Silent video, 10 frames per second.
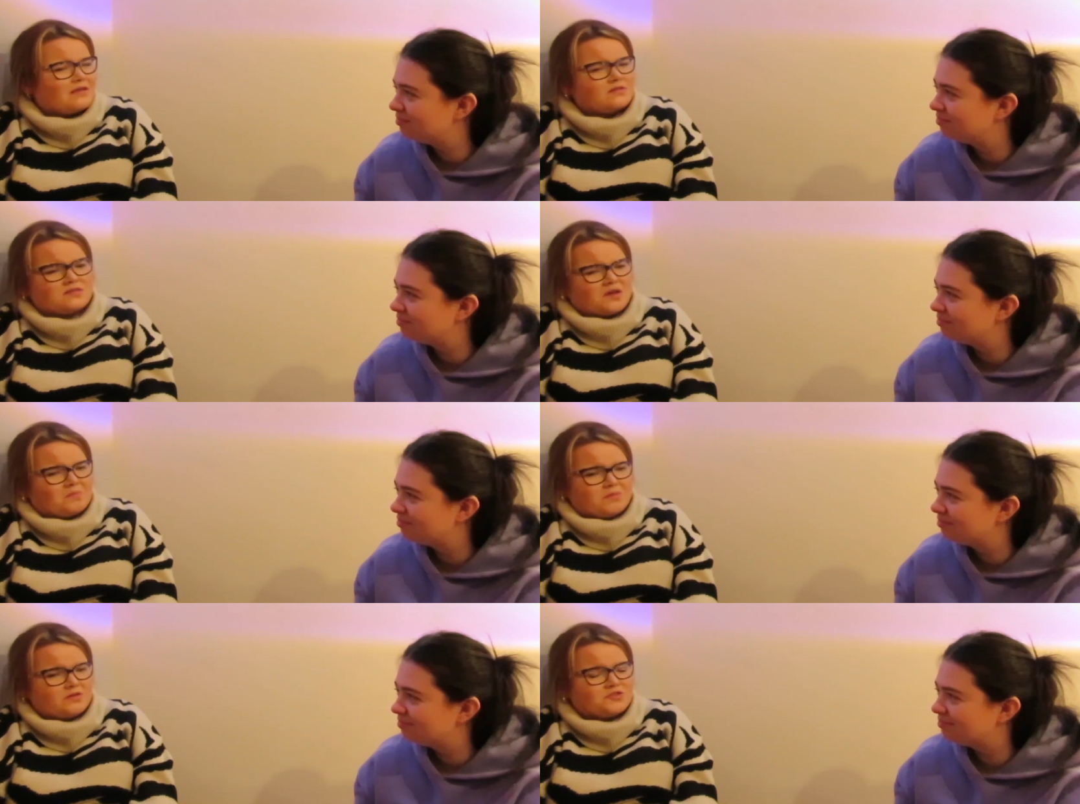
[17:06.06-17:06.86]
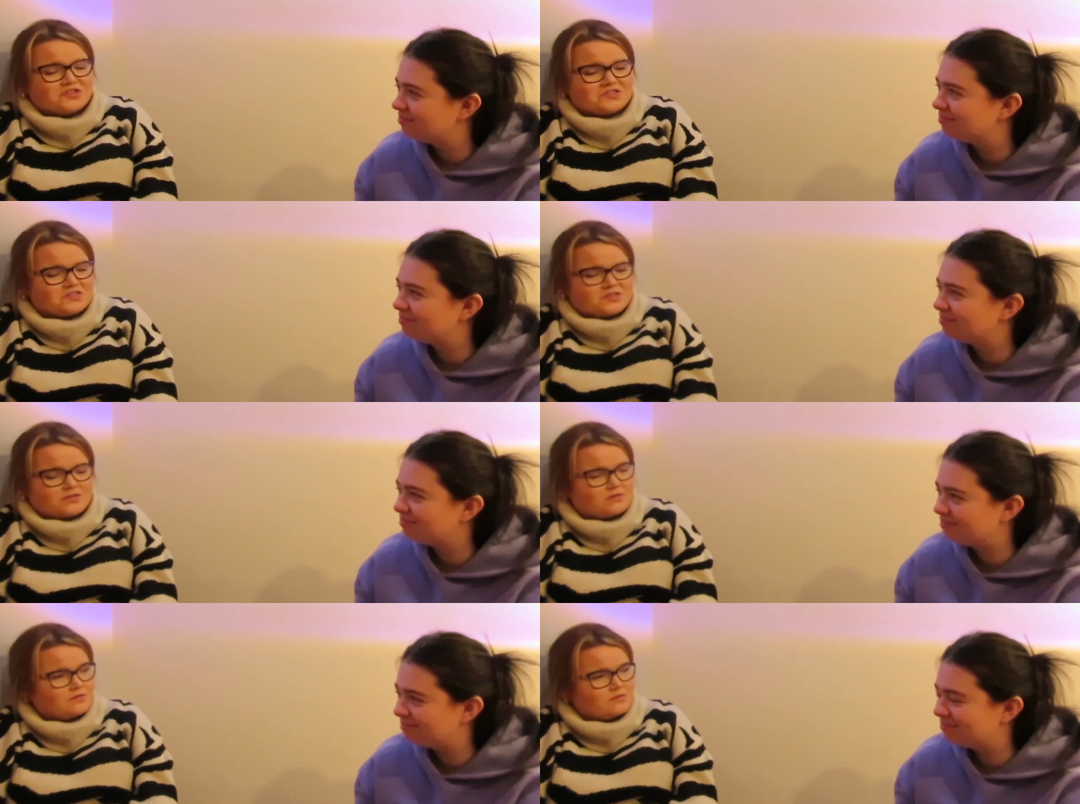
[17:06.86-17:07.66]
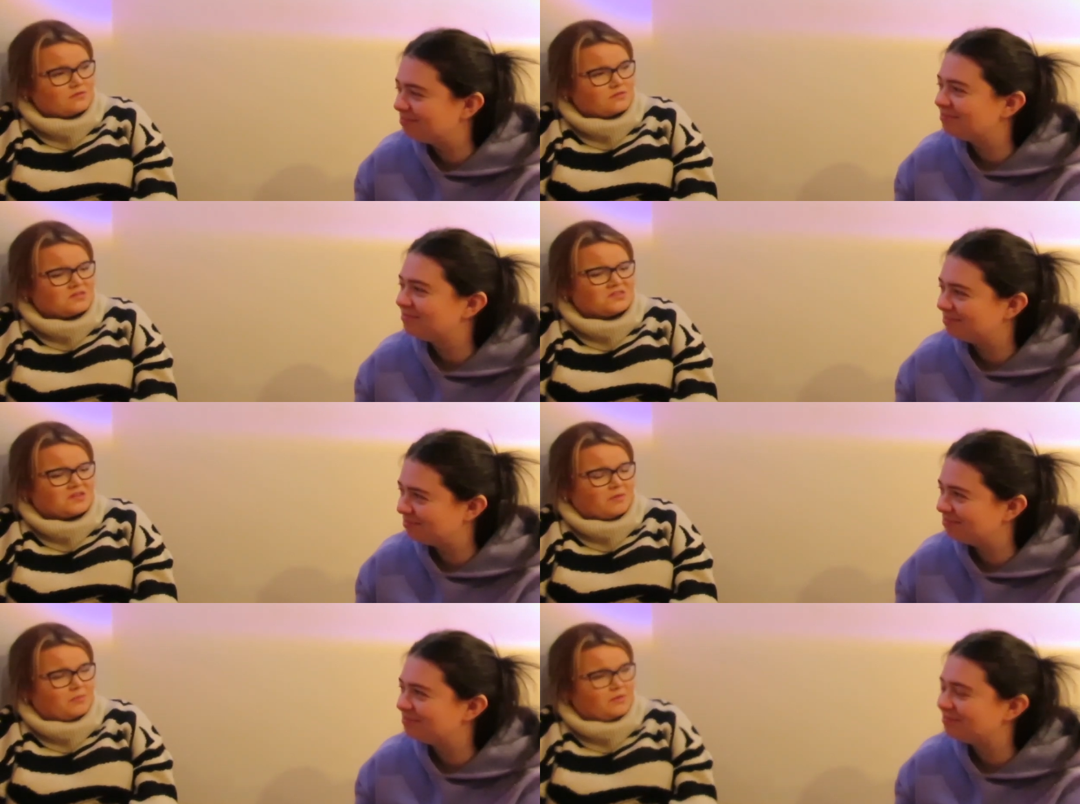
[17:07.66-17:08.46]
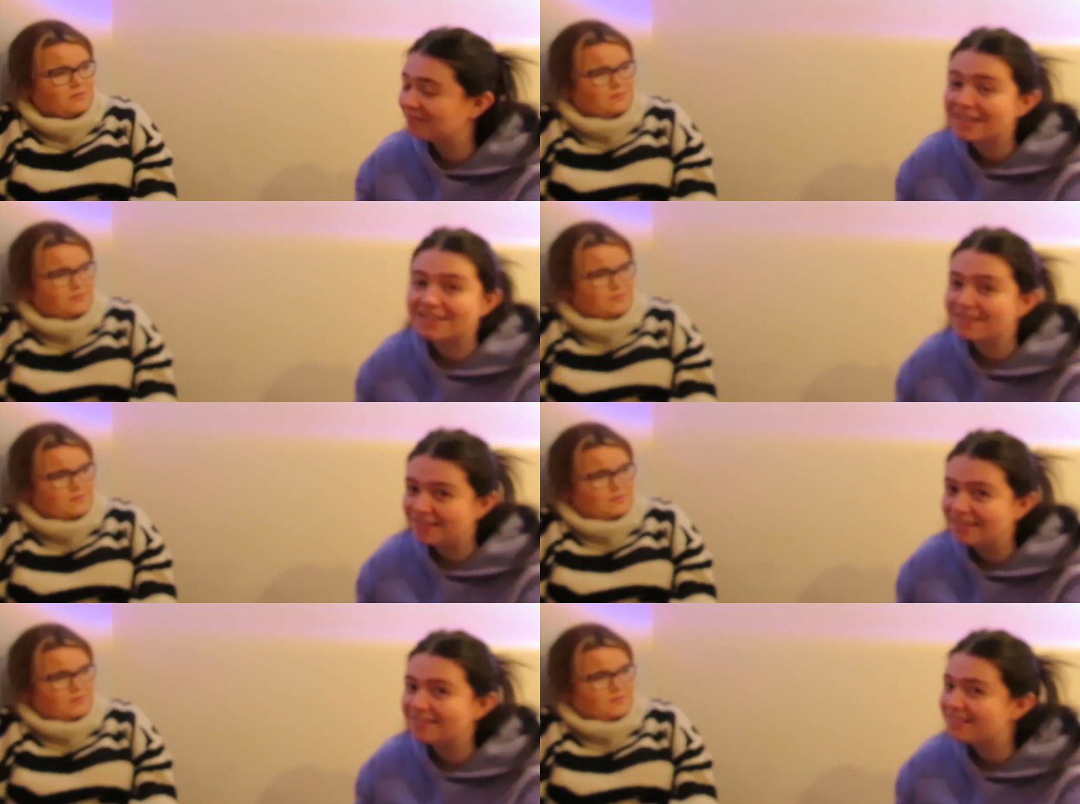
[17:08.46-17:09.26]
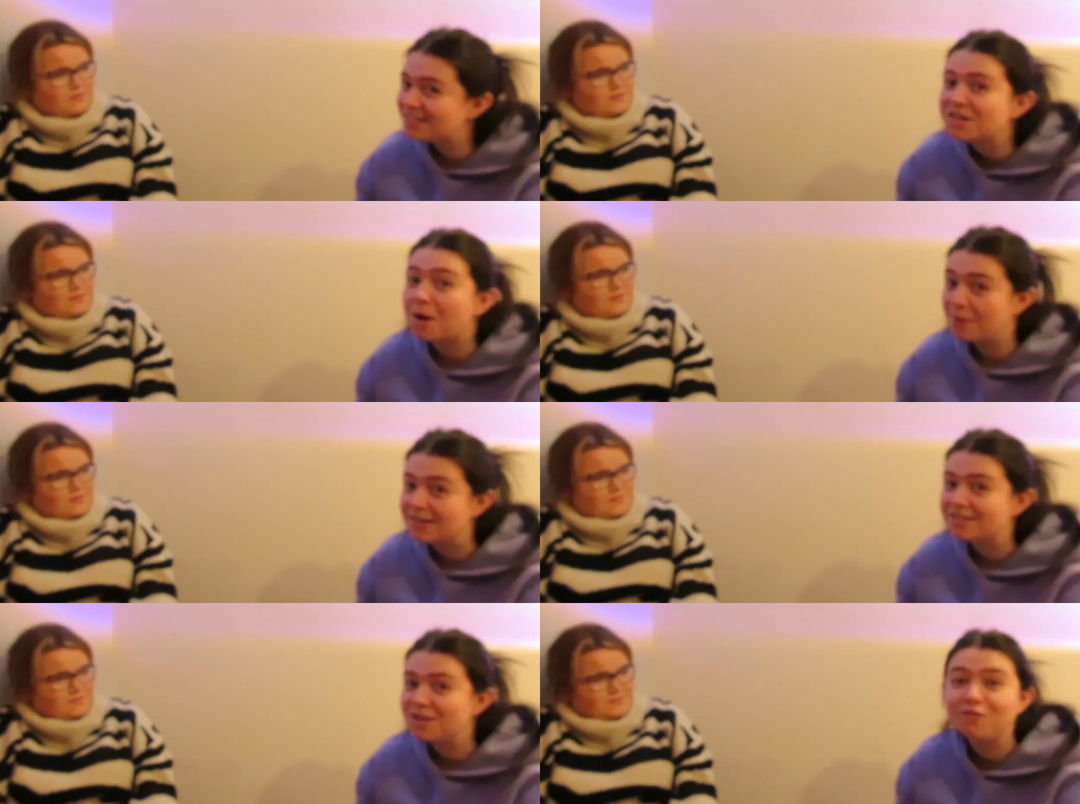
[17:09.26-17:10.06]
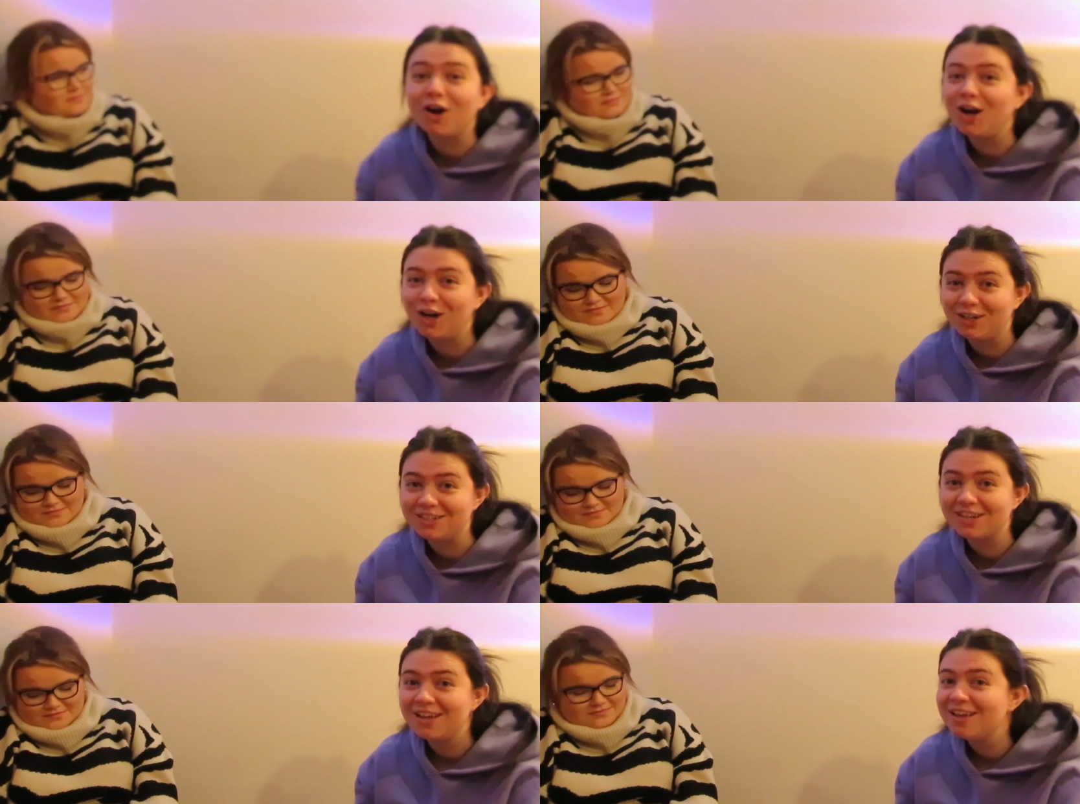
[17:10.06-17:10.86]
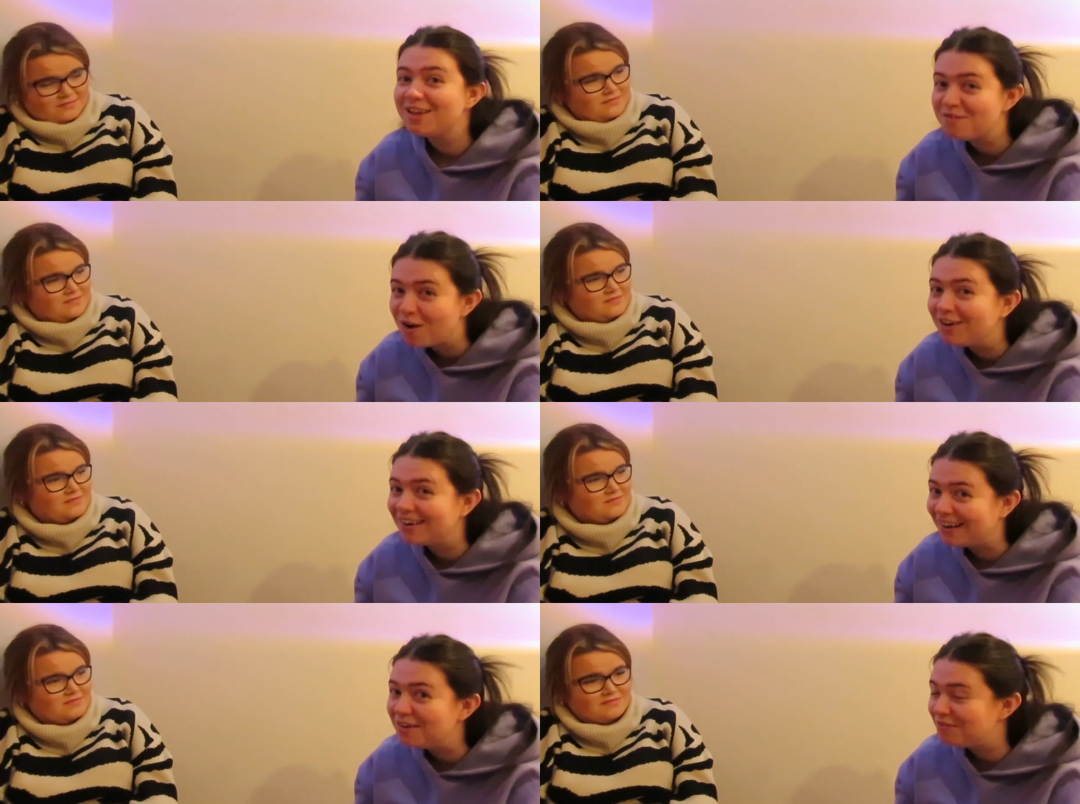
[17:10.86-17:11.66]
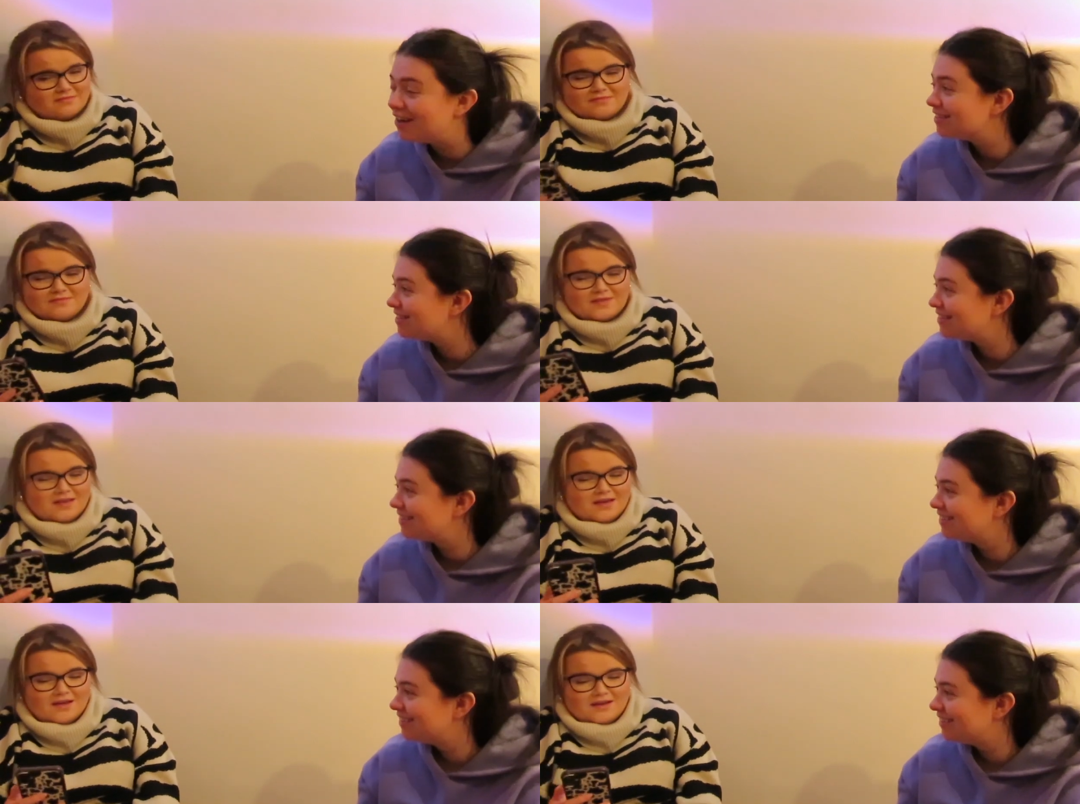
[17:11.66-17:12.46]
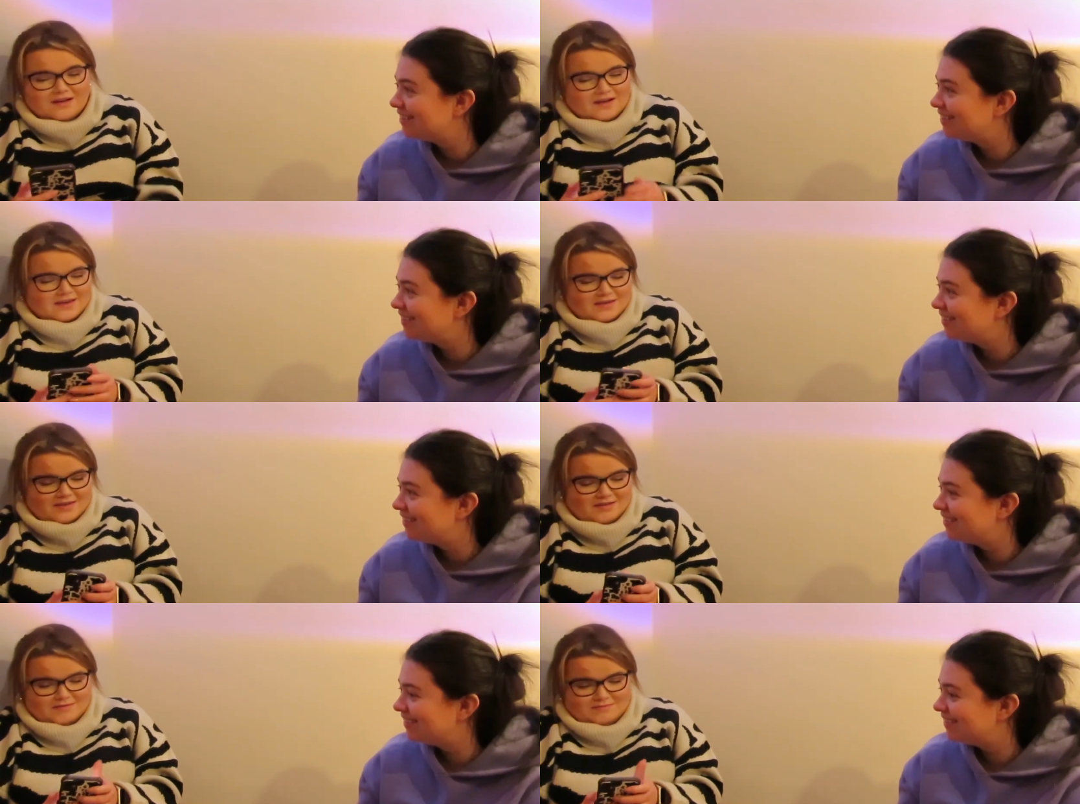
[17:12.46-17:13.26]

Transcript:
Speaker 1: stop, just stop. Stop it. You've heard it here first. Like,